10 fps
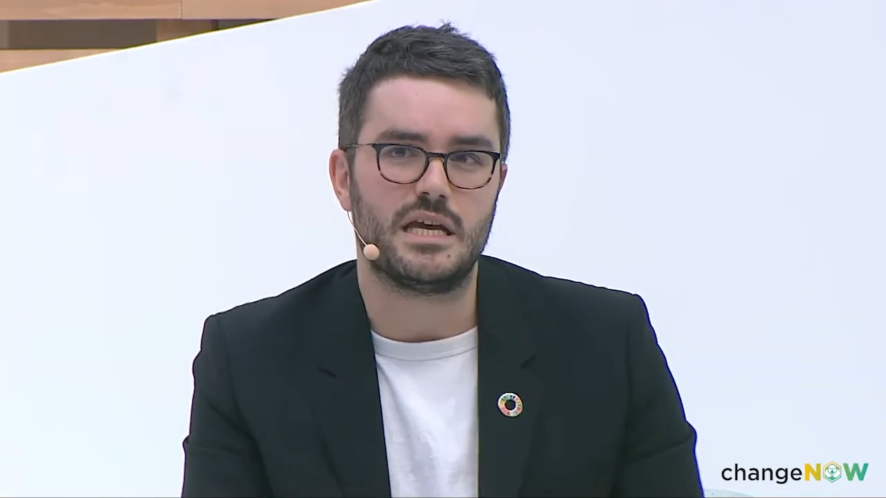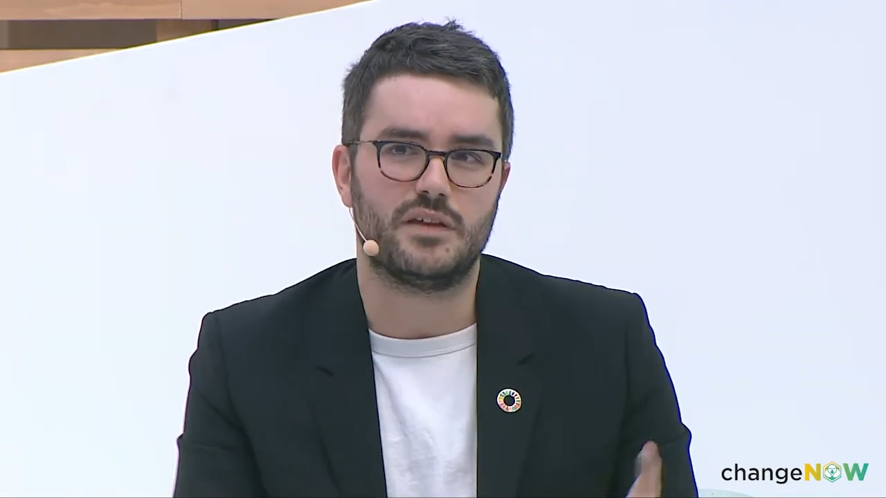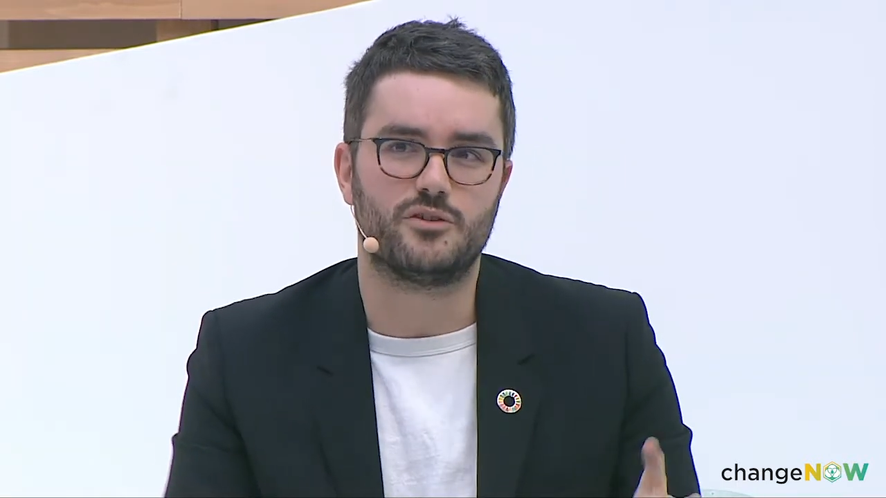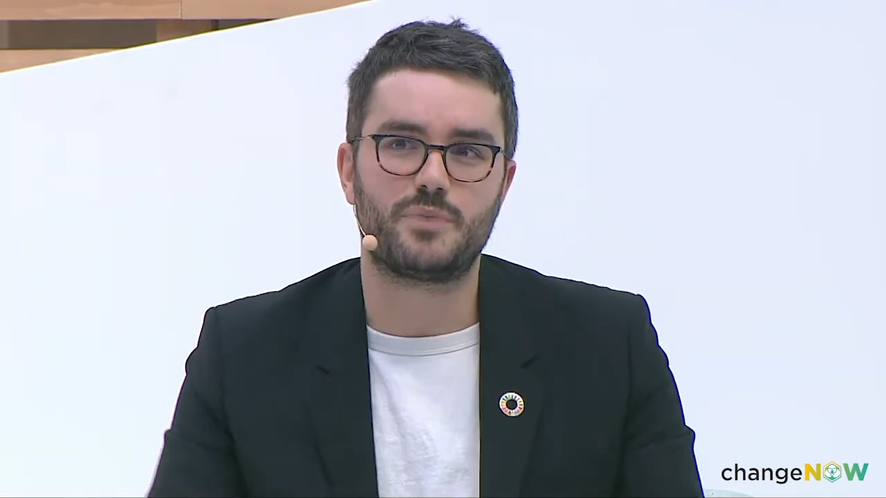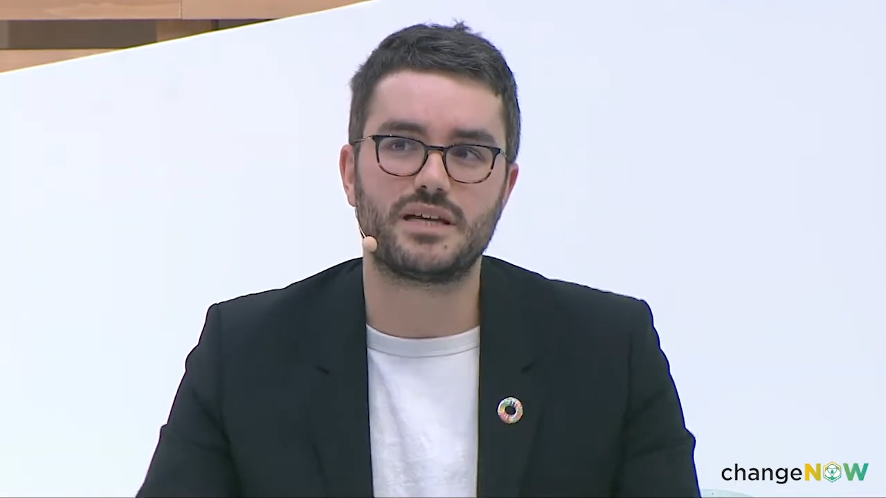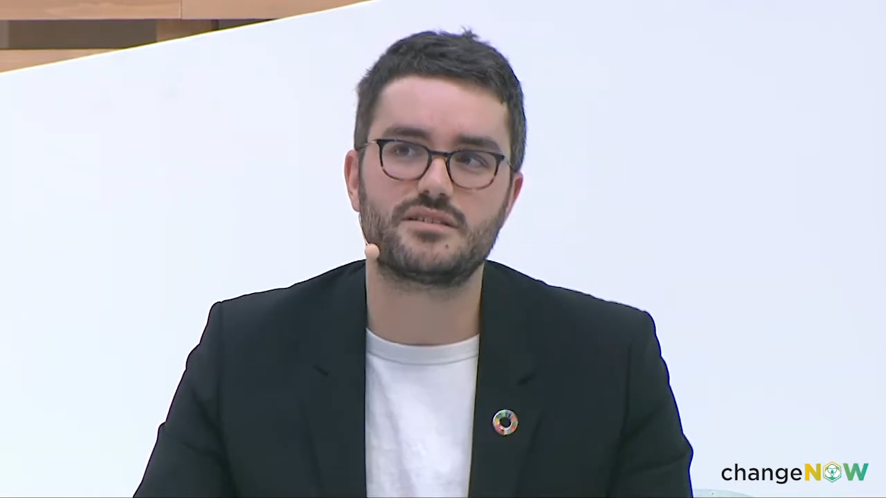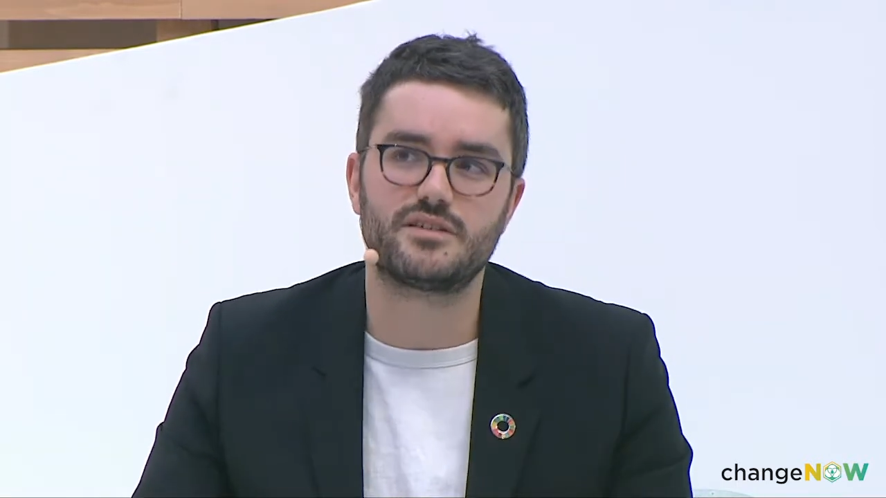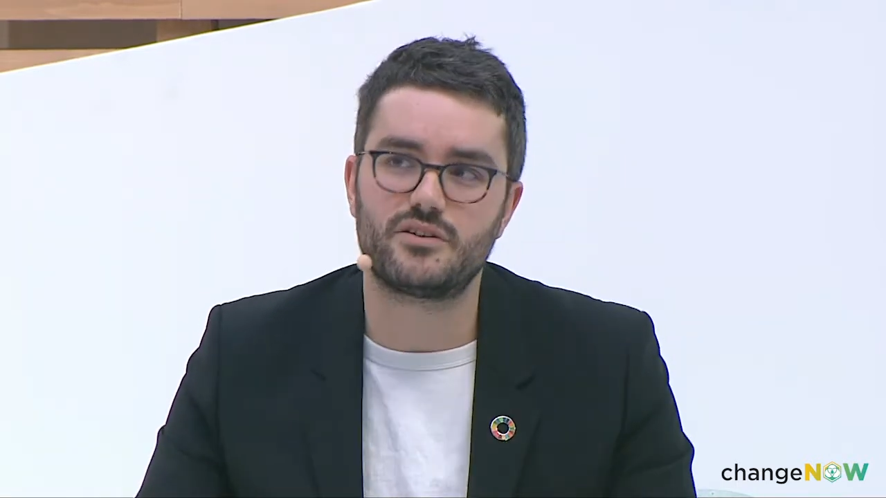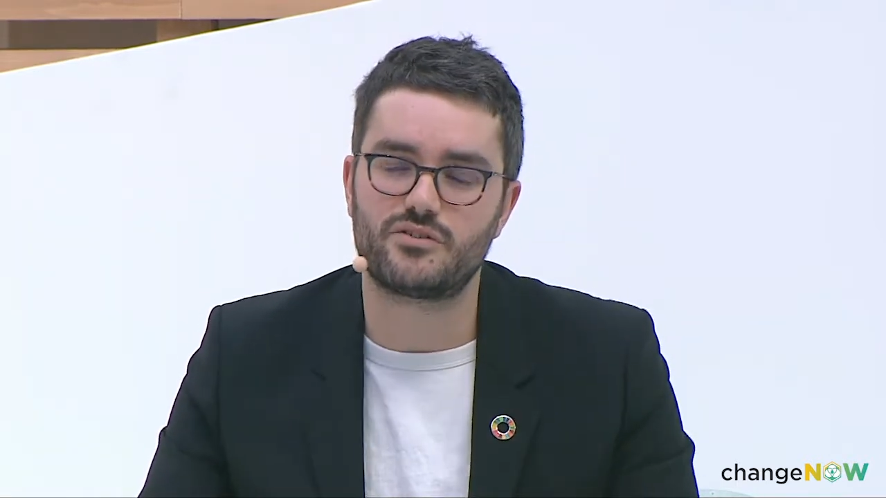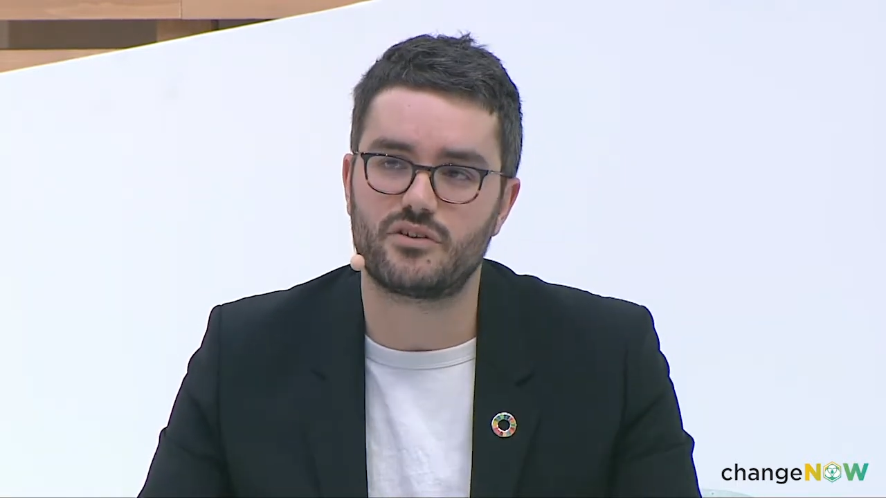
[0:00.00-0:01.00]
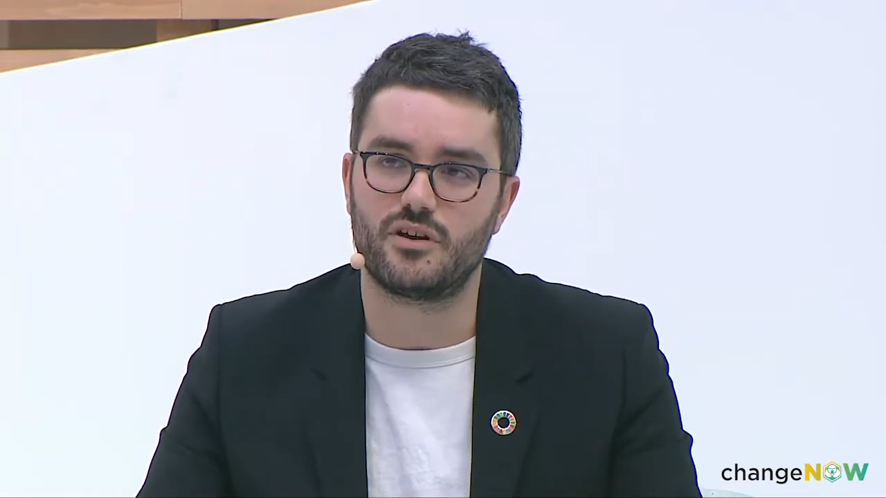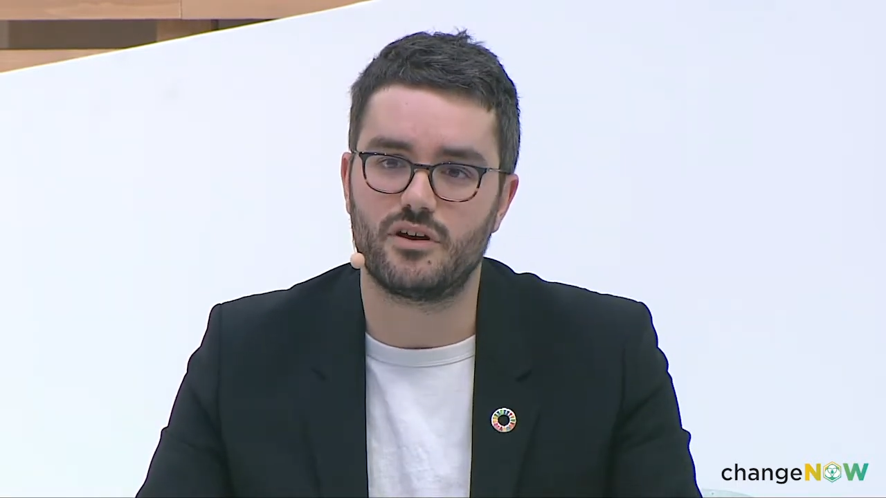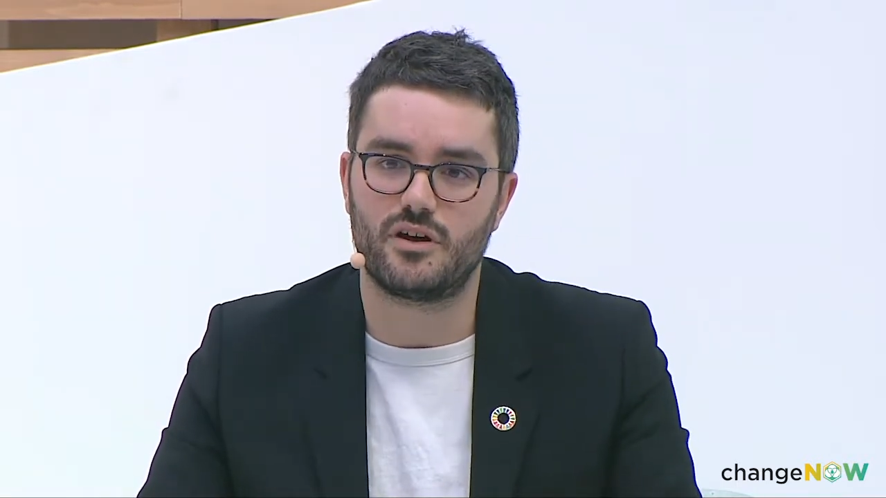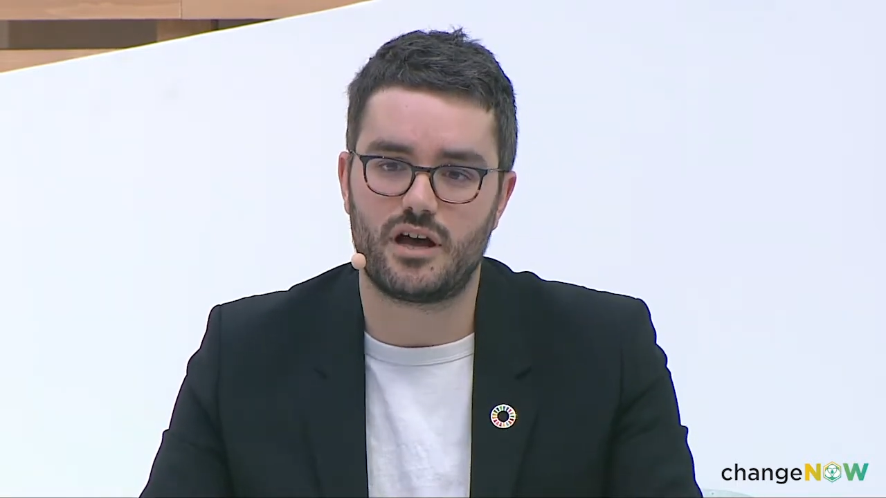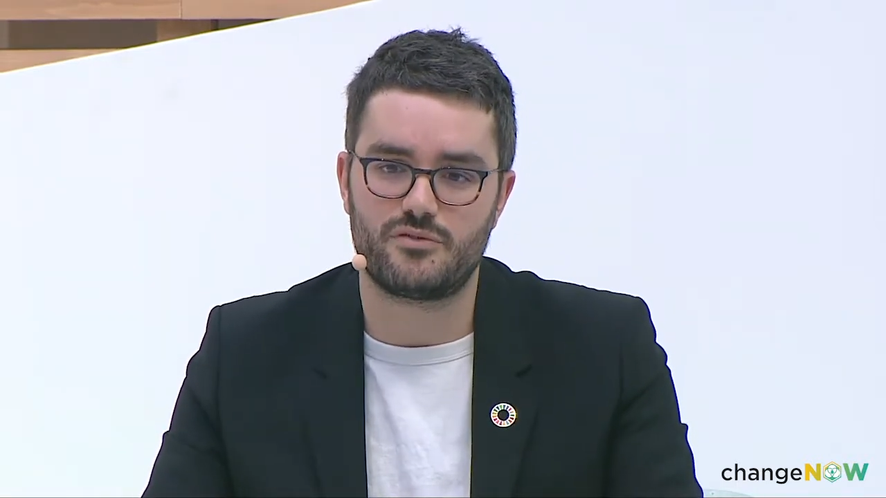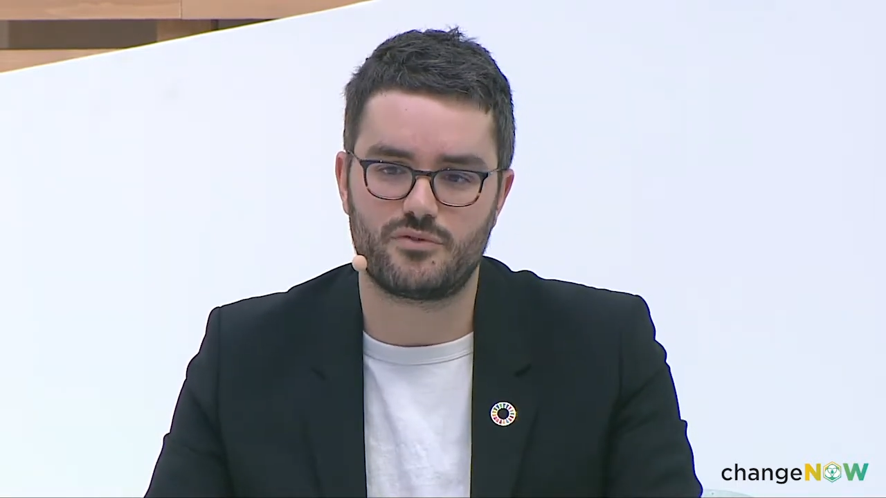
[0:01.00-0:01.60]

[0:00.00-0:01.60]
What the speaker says: In the past years, I've